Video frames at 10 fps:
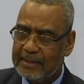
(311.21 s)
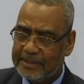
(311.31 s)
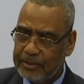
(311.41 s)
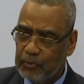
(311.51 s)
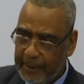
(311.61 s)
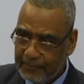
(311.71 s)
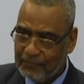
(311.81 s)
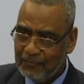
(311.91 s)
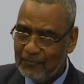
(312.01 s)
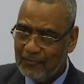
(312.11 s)

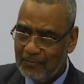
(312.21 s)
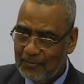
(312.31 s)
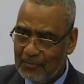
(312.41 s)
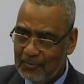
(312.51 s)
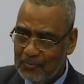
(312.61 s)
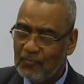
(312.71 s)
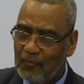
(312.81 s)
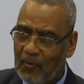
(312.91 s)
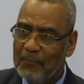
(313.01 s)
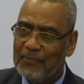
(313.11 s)
CUF to
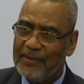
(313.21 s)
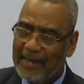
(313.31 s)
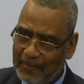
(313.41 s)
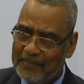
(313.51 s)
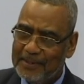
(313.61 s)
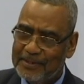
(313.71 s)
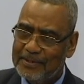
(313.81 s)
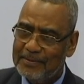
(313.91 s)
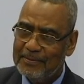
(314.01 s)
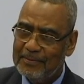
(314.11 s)
form the
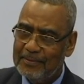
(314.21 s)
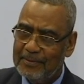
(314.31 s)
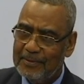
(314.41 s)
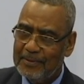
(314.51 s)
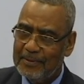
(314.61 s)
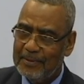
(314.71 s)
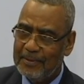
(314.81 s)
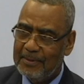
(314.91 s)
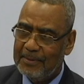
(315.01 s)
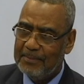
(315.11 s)
government.
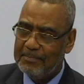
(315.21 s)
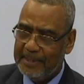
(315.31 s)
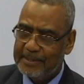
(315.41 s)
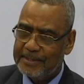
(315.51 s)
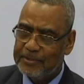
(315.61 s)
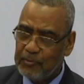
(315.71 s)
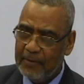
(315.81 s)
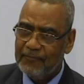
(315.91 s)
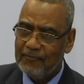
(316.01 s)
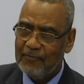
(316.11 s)
But
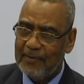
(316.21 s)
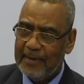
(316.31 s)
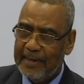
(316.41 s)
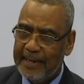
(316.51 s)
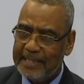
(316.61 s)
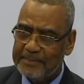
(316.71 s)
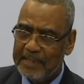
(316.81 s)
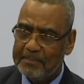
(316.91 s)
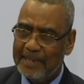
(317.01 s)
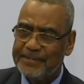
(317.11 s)
CUF has
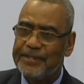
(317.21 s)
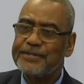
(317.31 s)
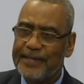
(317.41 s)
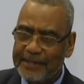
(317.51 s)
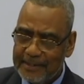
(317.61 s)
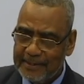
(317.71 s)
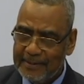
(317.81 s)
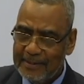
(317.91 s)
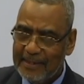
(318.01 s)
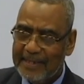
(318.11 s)
been
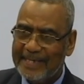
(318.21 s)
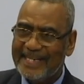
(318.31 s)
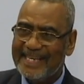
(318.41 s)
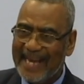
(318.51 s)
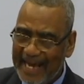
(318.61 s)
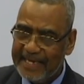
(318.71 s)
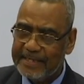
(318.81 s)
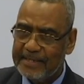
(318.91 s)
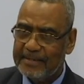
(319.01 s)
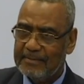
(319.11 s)
persistently
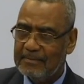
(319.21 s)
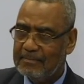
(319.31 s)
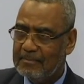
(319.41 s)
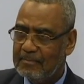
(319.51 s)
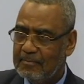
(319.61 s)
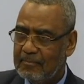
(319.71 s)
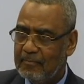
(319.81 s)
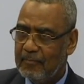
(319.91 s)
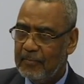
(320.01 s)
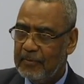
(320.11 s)
denied
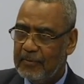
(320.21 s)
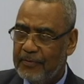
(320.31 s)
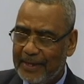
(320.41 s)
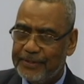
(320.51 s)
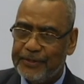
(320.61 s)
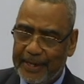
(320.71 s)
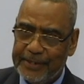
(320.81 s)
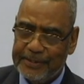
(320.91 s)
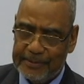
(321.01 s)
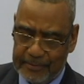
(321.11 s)
that
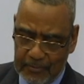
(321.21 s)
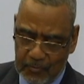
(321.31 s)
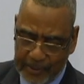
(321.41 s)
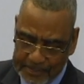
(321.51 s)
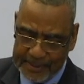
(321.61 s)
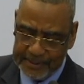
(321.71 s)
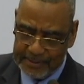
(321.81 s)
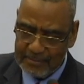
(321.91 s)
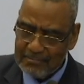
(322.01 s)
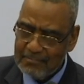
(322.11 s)
right, which means